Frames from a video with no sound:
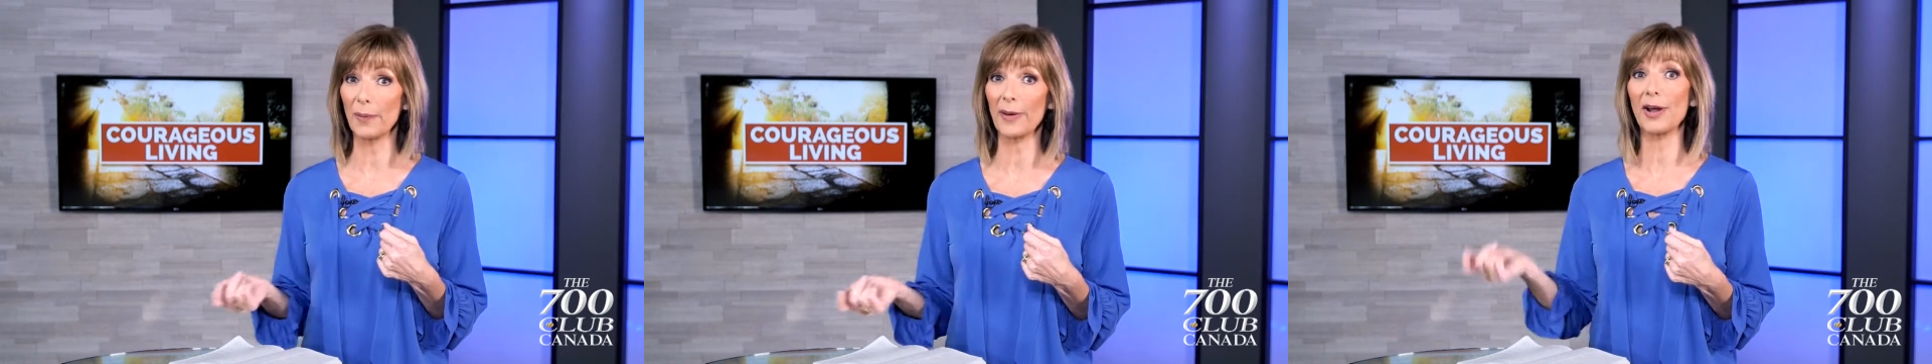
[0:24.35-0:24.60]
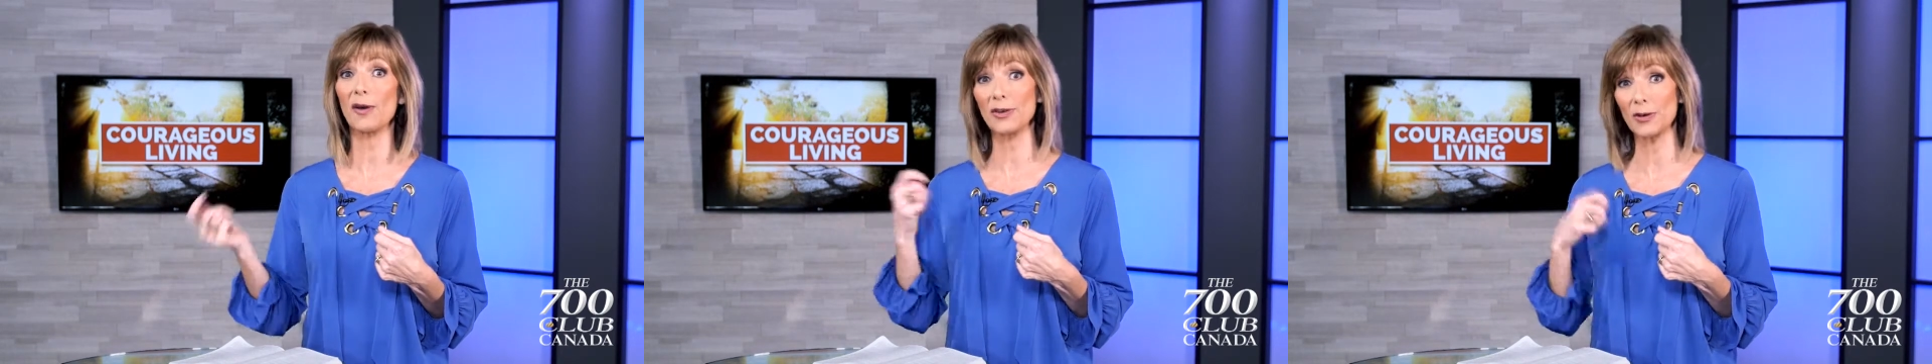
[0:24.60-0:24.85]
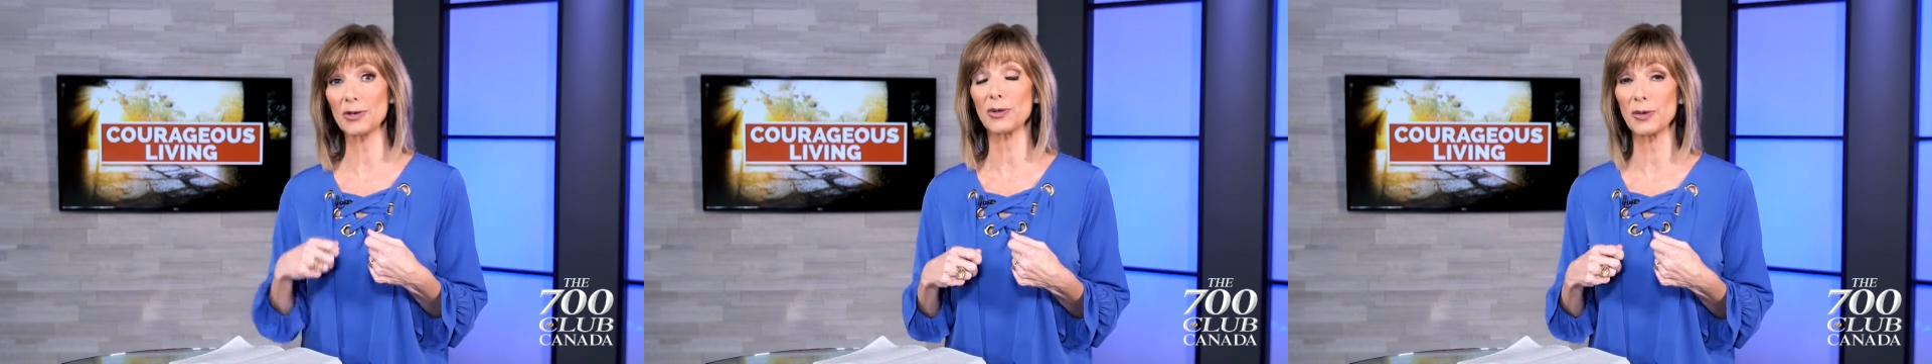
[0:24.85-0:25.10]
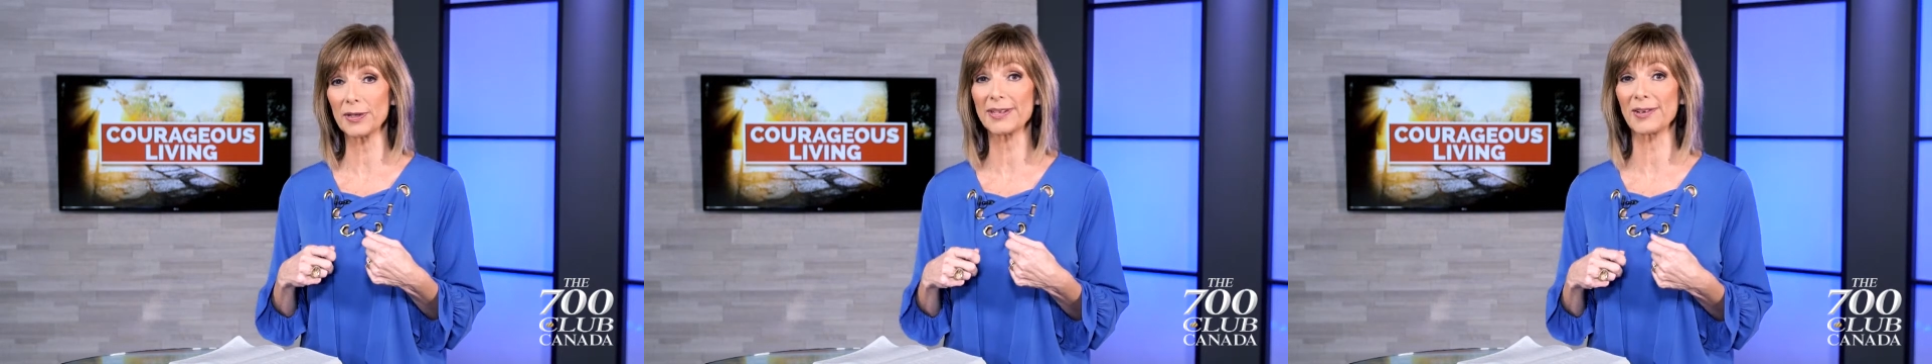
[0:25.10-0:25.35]
bring over your
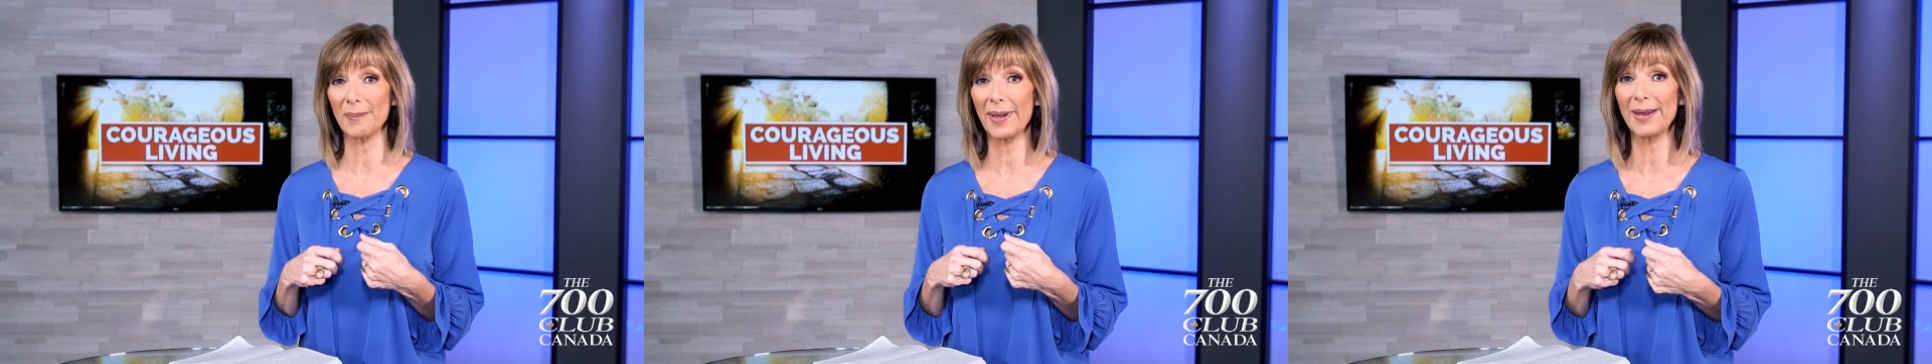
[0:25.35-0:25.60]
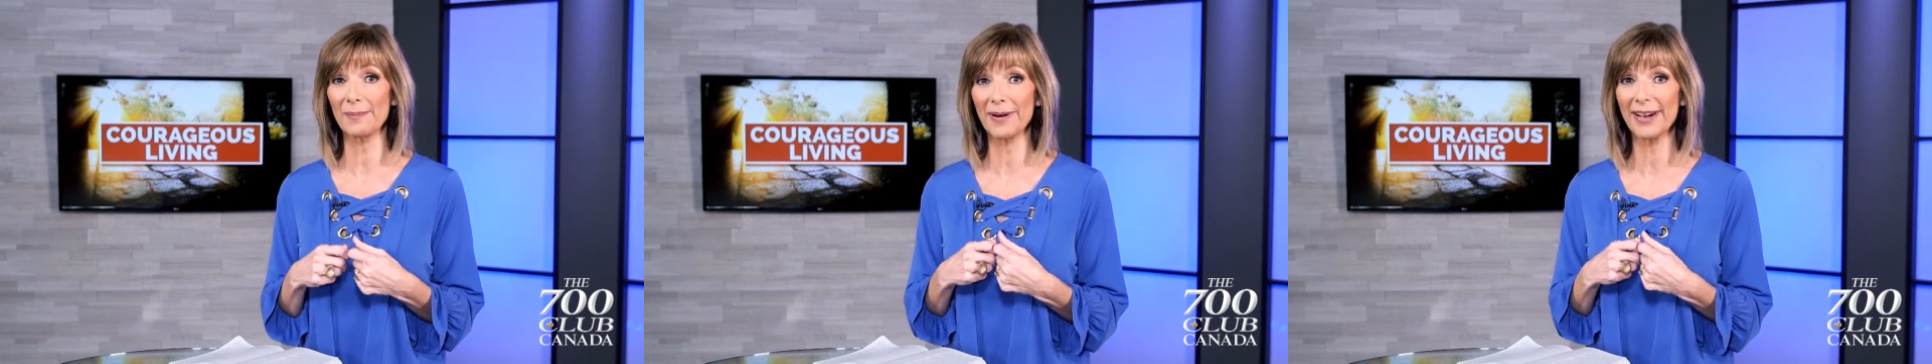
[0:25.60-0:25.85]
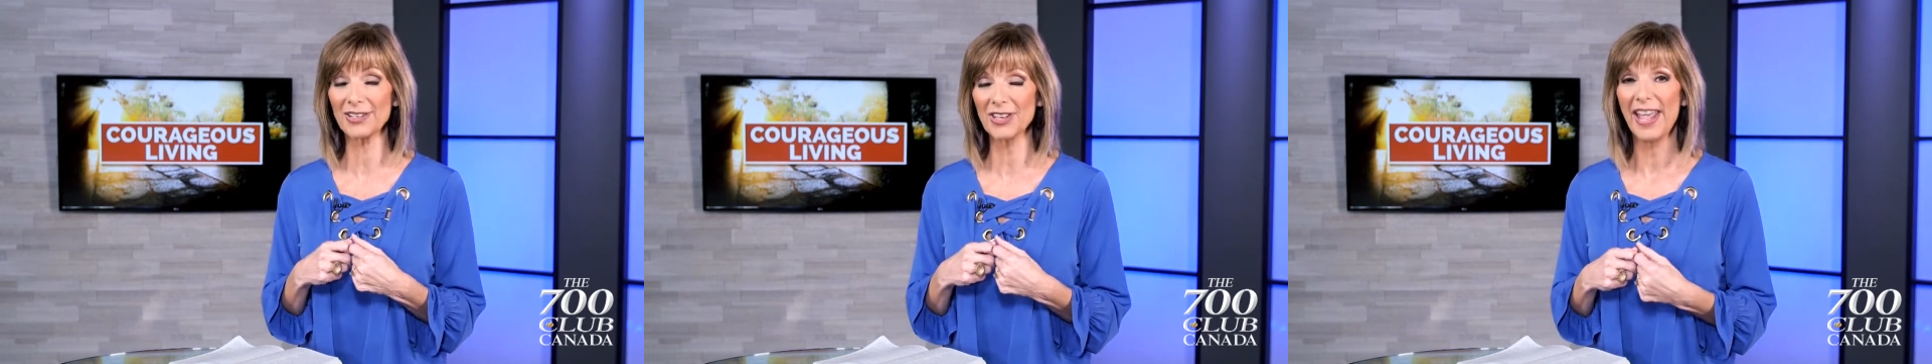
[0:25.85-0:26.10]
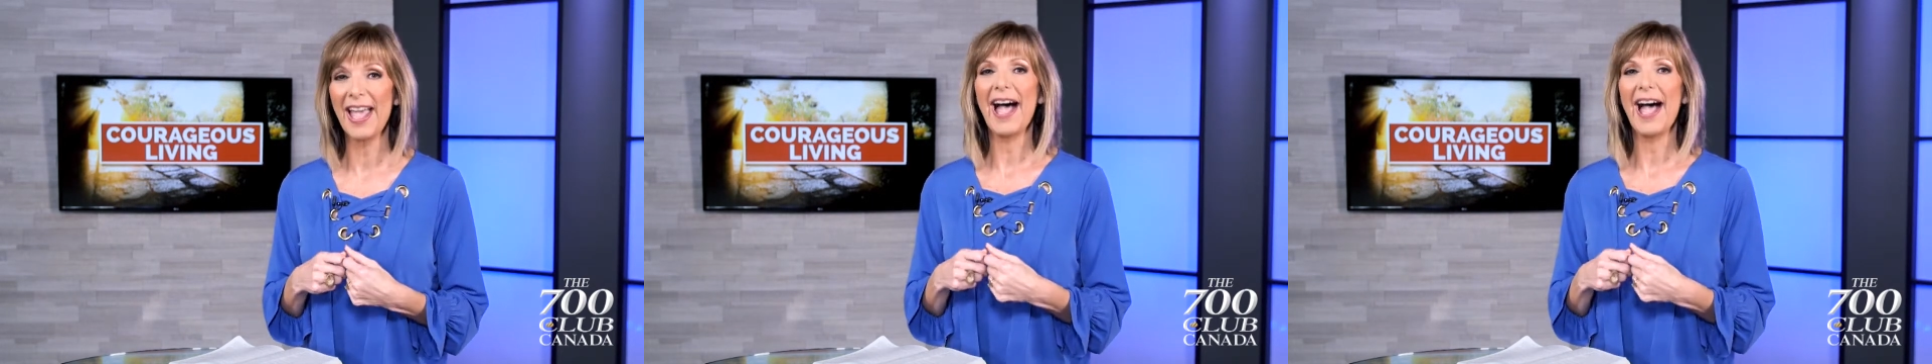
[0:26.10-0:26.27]
tools and your paintbrush.